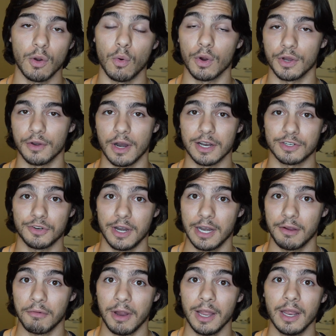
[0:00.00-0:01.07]
or you're not
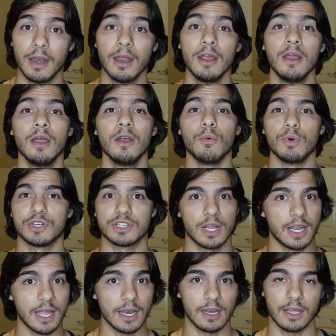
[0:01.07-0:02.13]
training right, which
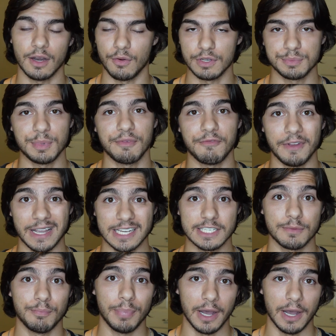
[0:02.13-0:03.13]
again can always be fixed.